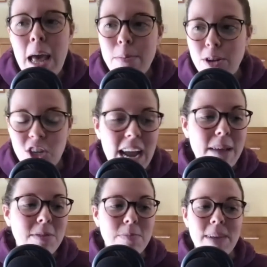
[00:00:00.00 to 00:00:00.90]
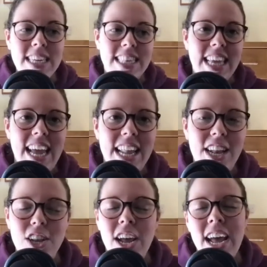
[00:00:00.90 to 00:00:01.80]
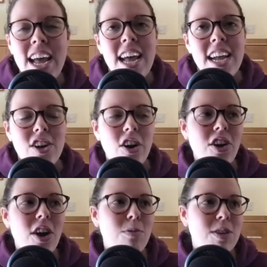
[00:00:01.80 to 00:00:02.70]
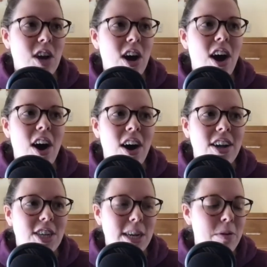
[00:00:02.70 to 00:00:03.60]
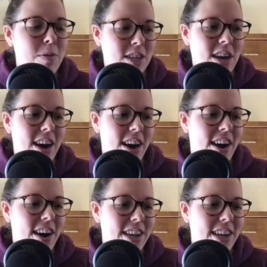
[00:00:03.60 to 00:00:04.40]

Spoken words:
But James missed it, and Jimmy was our,